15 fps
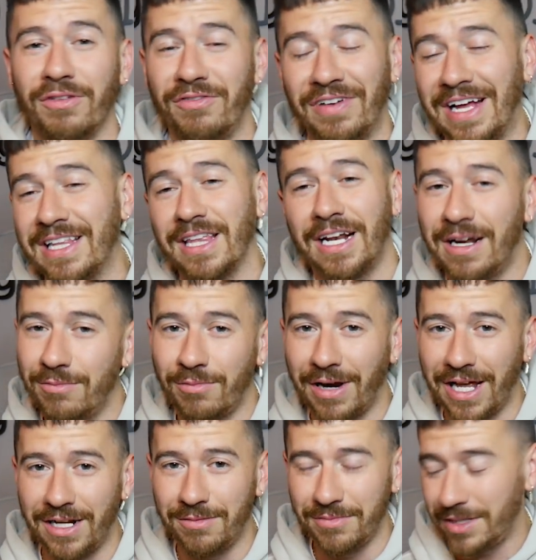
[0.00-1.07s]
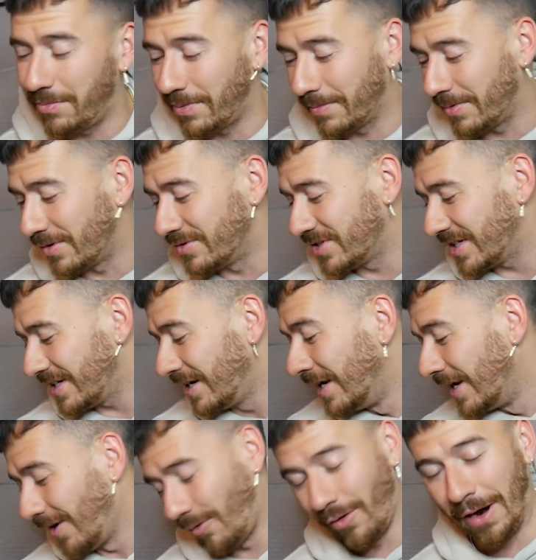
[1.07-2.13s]
the fact that I'm randomly proposing
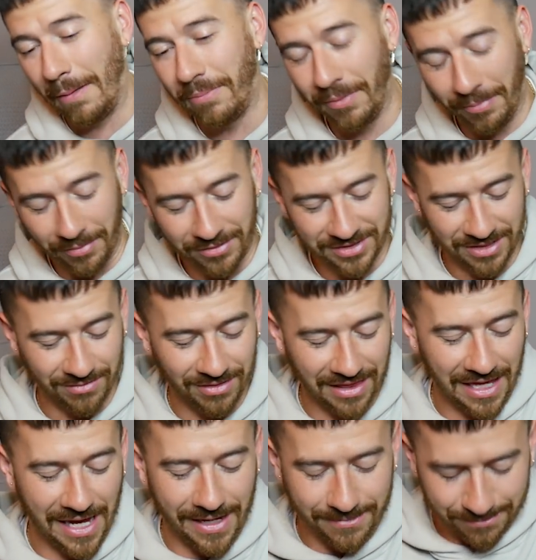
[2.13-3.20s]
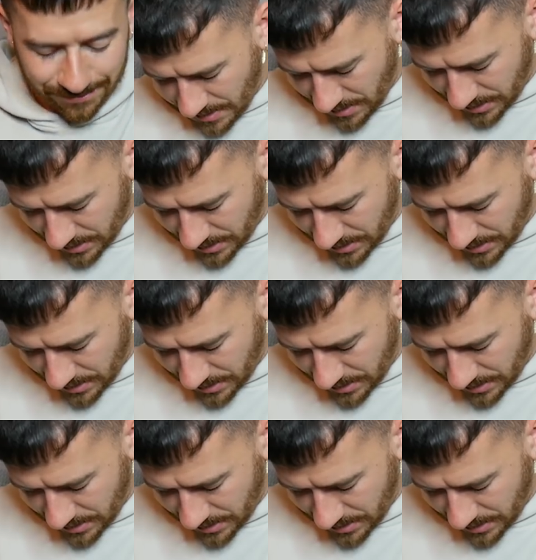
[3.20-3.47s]
or I'm proposing with that.